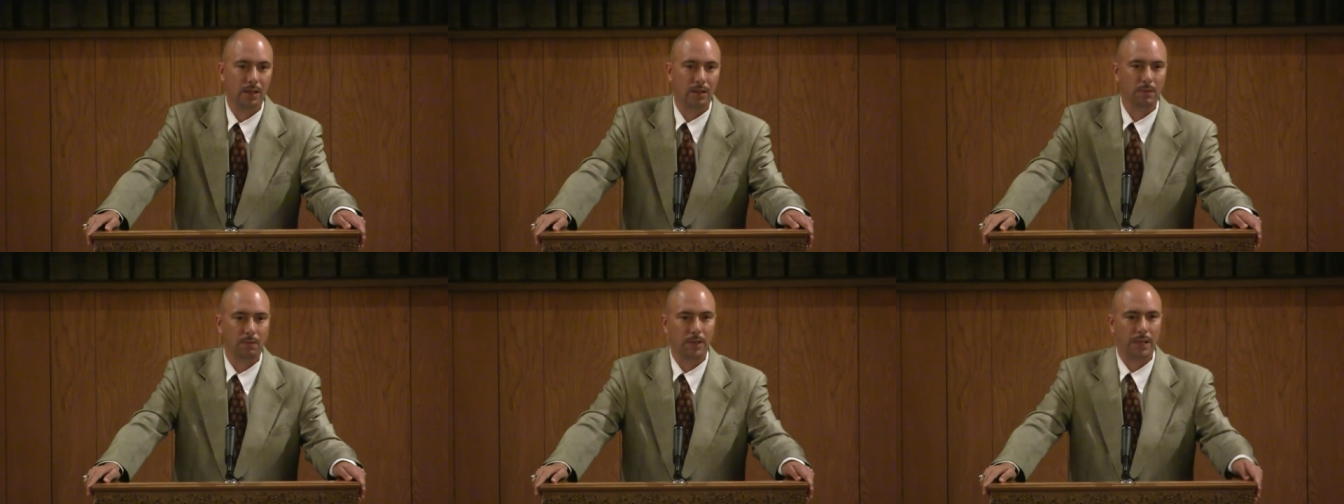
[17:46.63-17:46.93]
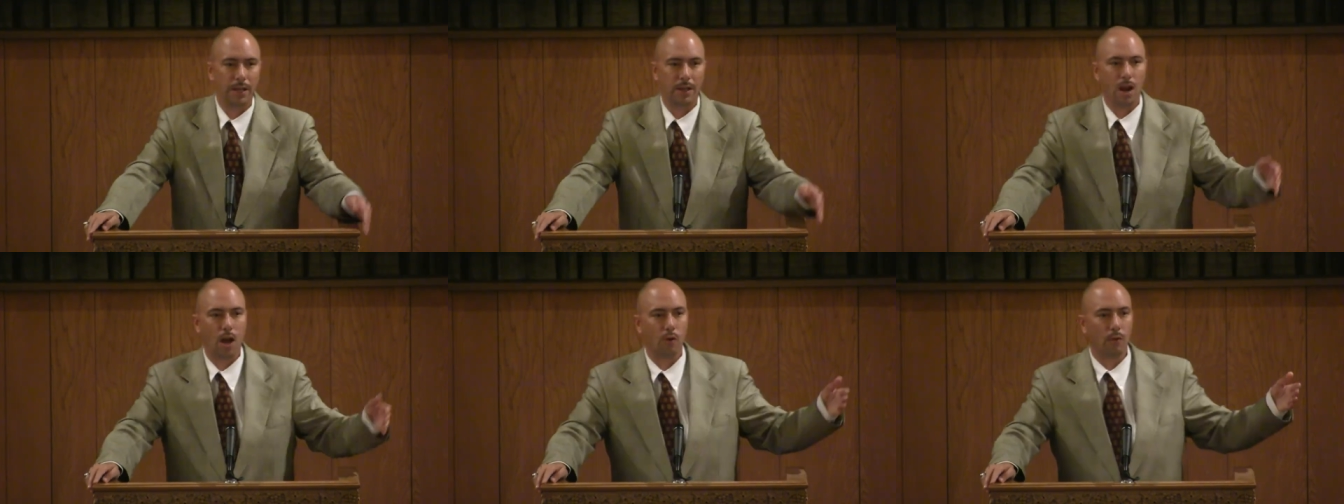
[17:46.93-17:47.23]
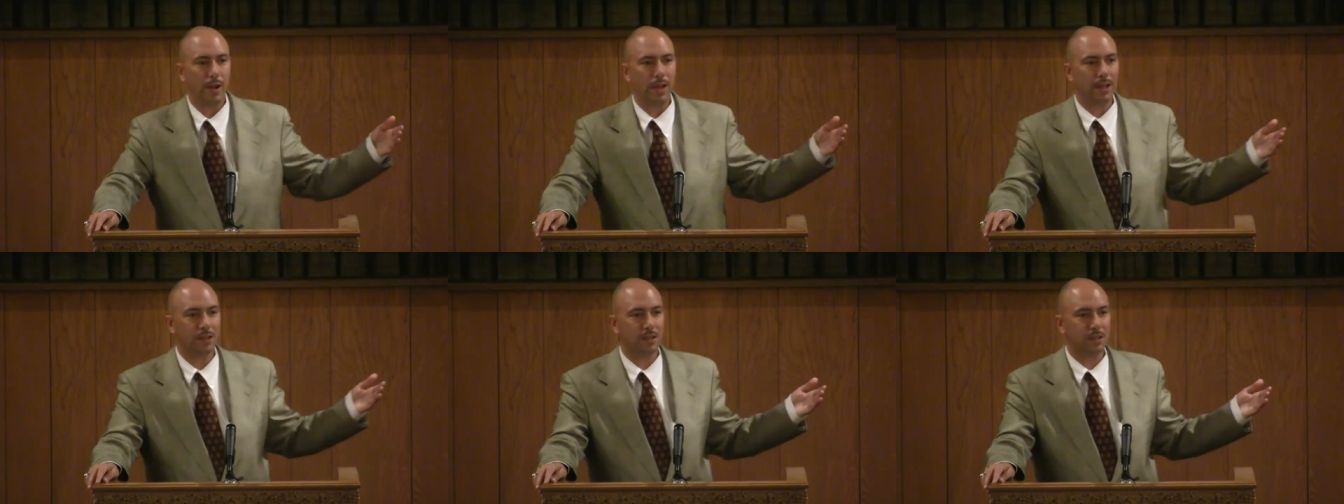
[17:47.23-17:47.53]
He had
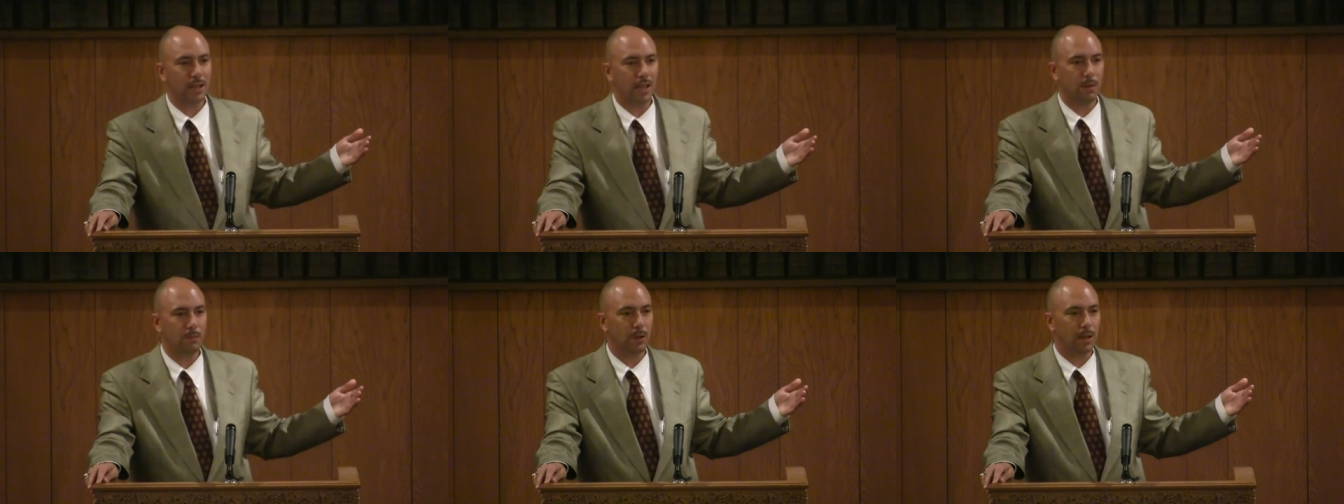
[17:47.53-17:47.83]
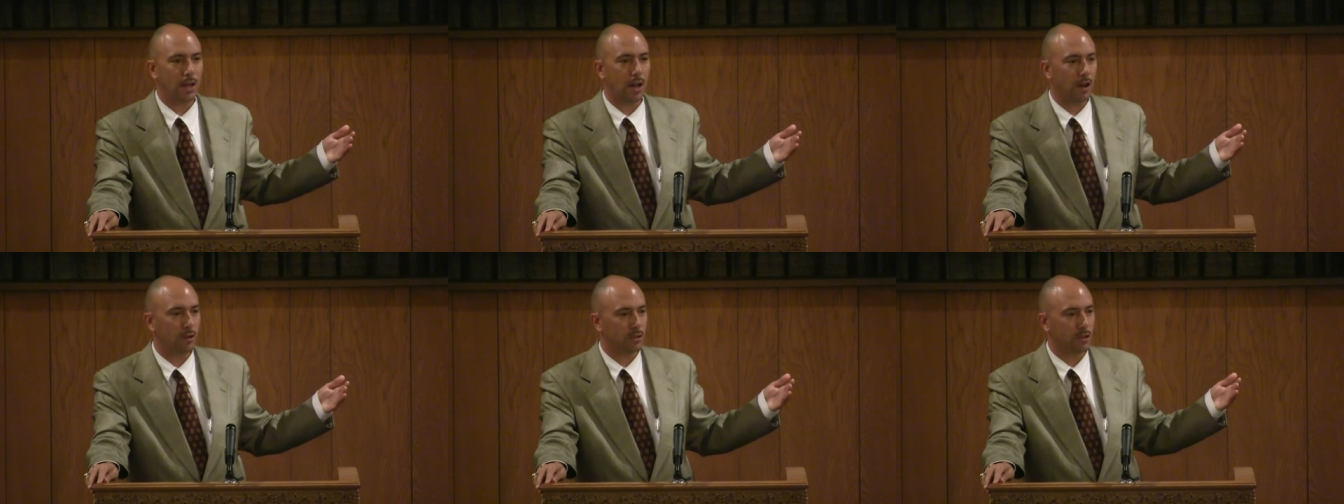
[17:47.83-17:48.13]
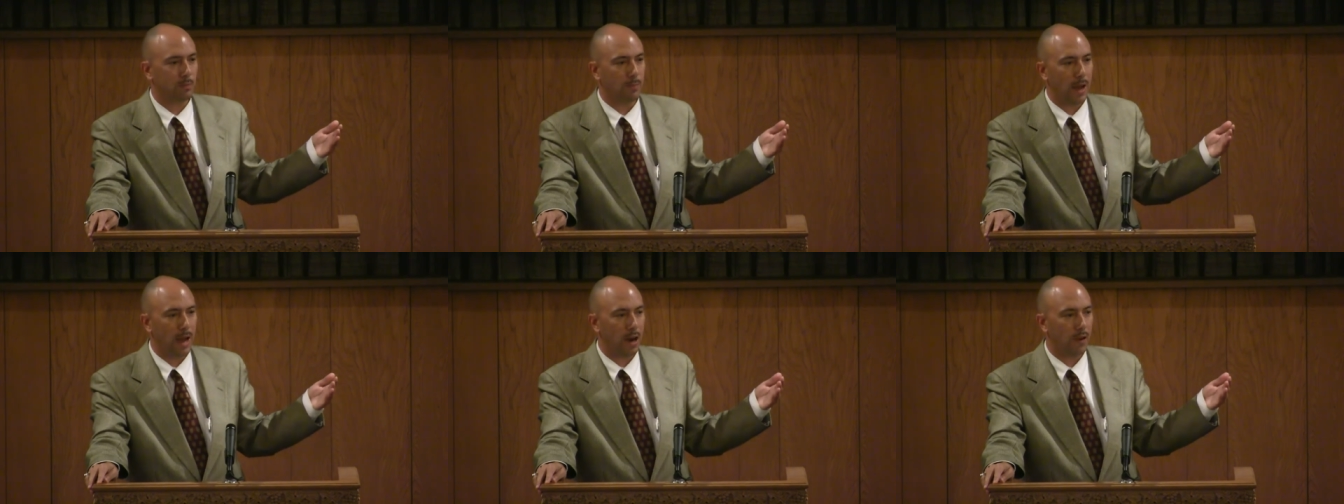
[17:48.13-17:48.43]
already said, Because the
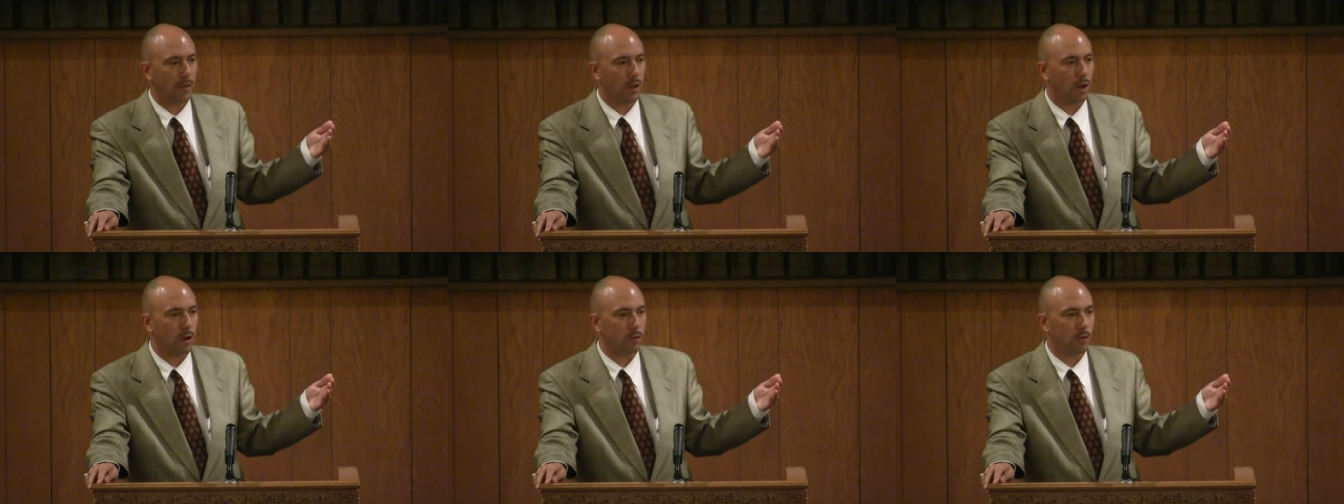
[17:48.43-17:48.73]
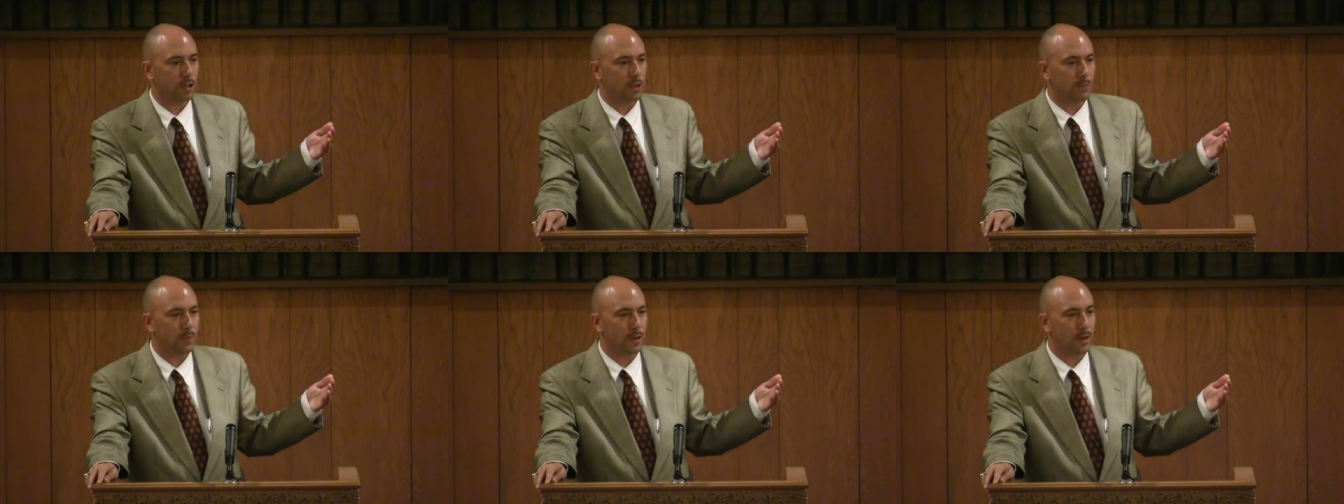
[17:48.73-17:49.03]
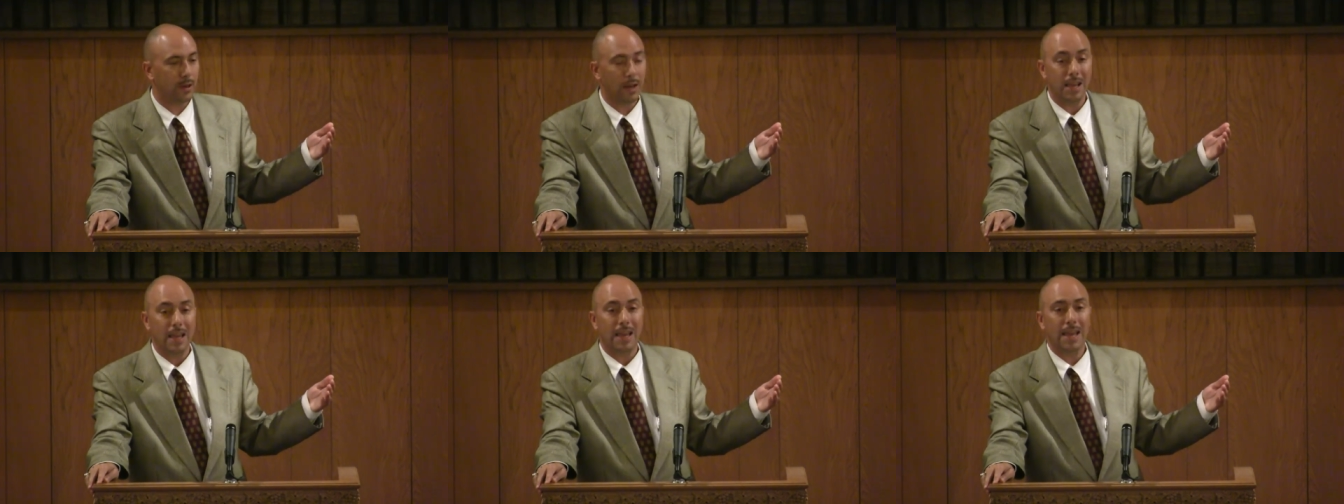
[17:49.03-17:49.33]
power of the Holy
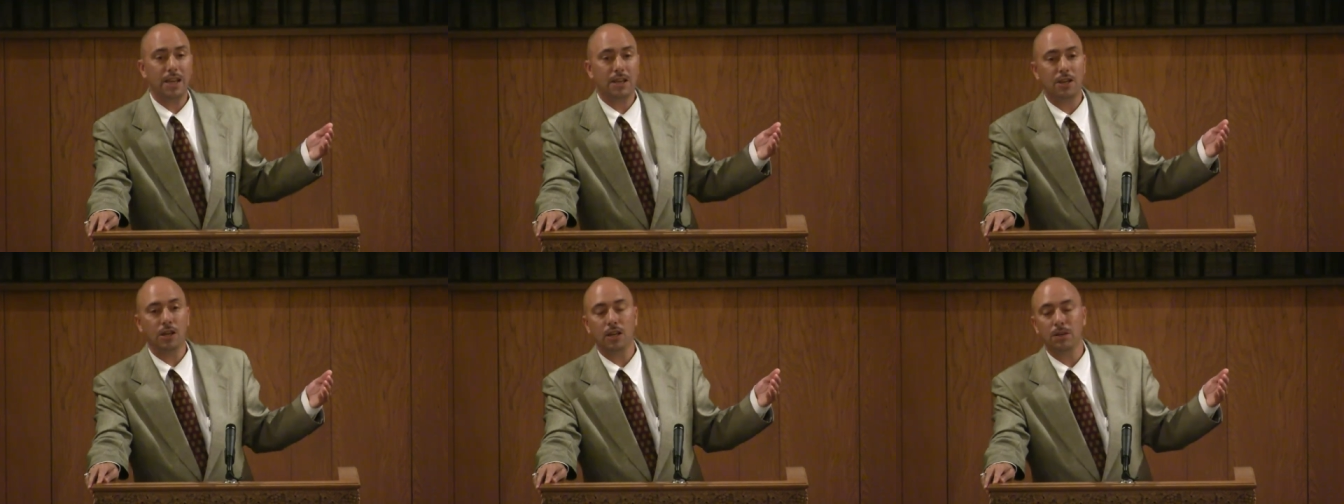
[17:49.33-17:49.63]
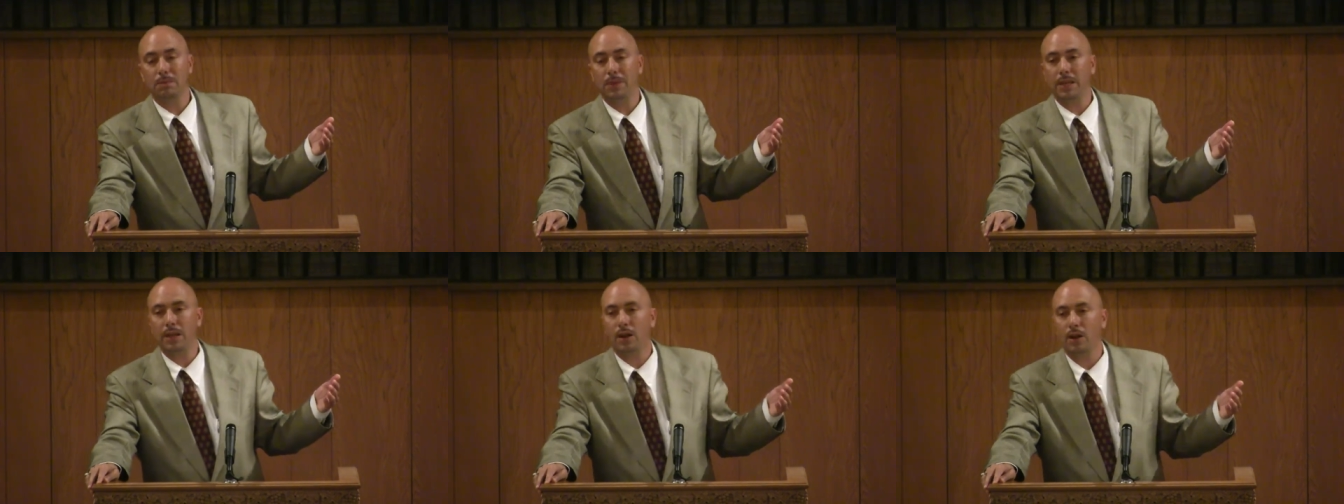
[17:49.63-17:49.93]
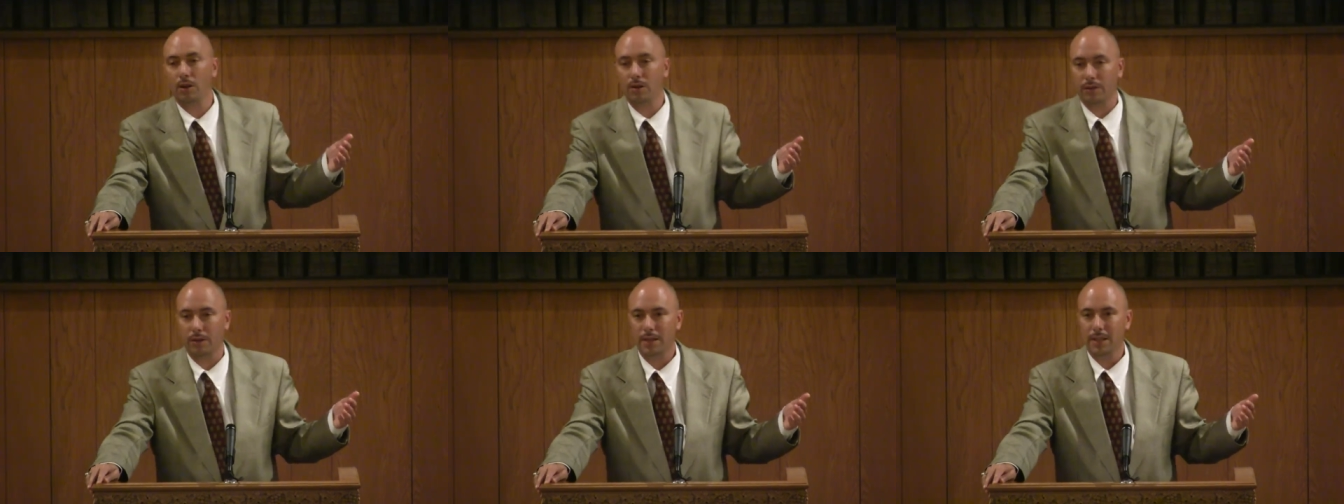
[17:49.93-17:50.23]
Spirit, he couldn't be
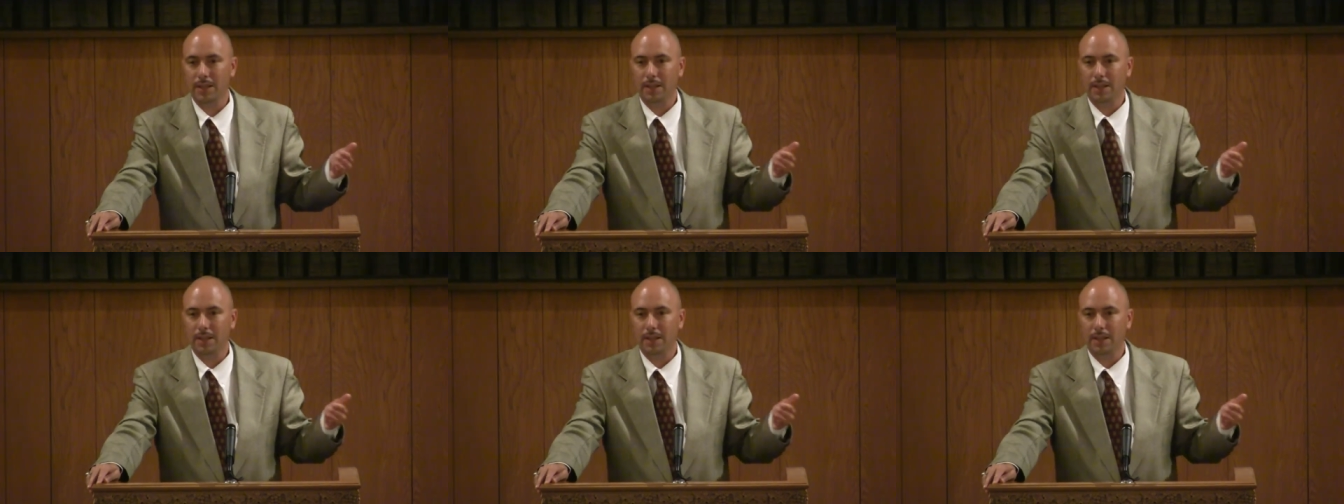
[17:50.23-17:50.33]
hurt.